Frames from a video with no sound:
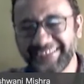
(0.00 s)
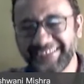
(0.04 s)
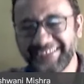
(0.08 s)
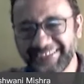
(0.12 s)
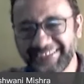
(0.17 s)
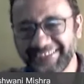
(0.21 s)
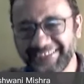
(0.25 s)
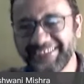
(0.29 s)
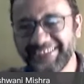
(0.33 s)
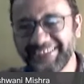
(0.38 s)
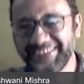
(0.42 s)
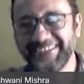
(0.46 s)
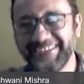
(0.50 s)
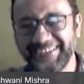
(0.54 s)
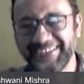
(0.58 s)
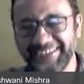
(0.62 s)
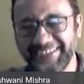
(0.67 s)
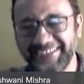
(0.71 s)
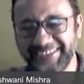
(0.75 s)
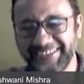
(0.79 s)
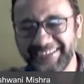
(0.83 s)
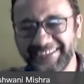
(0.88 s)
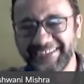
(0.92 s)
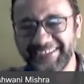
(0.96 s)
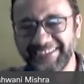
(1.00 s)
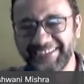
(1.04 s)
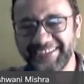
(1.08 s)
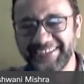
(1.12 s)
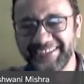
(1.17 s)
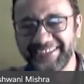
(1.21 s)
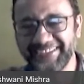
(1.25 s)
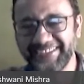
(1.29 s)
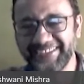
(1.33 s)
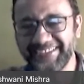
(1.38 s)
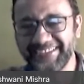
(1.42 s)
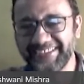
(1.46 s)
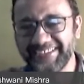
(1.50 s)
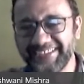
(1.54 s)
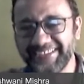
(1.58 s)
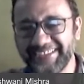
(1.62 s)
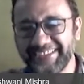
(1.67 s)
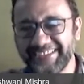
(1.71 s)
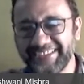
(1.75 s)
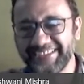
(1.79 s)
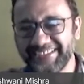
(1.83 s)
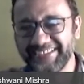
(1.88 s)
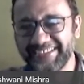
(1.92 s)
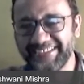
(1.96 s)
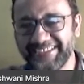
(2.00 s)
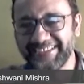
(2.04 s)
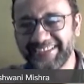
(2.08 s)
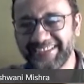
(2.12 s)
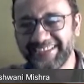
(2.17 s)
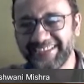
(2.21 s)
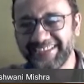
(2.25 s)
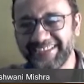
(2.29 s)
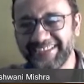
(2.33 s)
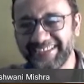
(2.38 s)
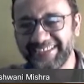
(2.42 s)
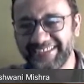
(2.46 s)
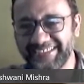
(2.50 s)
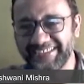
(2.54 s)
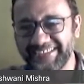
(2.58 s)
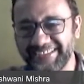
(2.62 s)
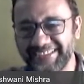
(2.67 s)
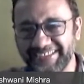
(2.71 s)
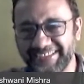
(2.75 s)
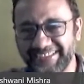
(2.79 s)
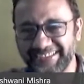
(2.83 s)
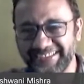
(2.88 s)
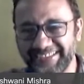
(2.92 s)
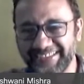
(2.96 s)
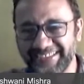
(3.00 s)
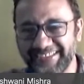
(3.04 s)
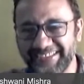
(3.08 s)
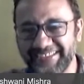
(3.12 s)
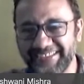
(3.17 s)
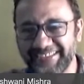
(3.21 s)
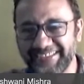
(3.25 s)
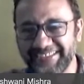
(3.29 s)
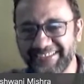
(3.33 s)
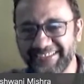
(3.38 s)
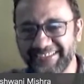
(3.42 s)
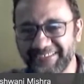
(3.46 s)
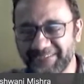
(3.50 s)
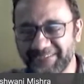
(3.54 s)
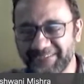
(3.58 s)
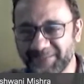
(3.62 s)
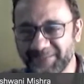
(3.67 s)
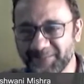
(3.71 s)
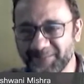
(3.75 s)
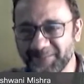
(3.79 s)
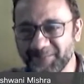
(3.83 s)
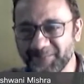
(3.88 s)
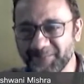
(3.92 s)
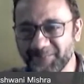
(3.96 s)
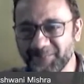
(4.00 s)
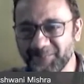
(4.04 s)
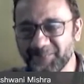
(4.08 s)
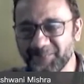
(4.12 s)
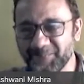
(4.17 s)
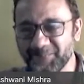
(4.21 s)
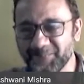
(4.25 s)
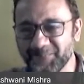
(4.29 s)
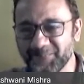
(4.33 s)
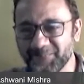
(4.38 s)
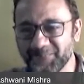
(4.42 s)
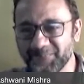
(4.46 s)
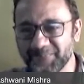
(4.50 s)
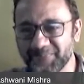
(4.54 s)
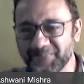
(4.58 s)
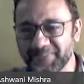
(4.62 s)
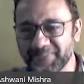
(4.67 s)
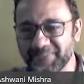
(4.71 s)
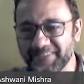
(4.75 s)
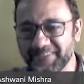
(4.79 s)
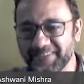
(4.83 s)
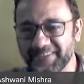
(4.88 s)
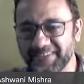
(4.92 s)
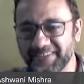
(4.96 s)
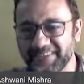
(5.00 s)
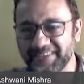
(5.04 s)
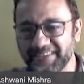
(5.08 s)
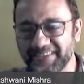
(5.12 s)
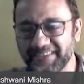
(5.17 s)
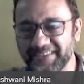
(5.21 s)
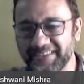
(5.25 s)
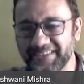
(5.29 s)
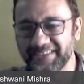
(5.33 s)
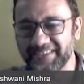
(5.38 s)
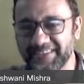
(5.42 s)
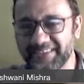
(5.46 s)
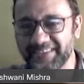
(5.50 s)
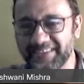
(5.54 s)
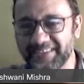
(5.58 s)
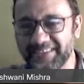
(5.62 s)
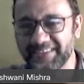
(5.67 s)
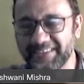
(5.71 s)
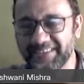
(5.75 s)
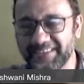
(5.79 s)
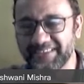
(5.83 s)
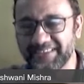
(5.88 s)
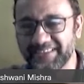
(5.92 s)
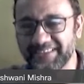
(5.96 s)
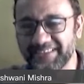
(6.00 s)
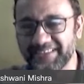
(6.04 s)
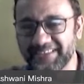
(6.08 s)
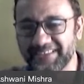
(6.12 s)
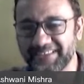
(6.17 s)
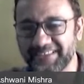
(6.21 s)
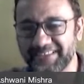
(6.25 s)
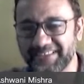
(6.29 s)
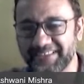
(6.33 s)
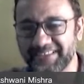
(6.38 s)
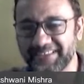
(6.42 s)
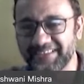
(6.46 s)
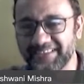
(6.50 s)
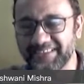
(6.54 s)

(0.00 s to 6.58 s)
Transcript: [no speech]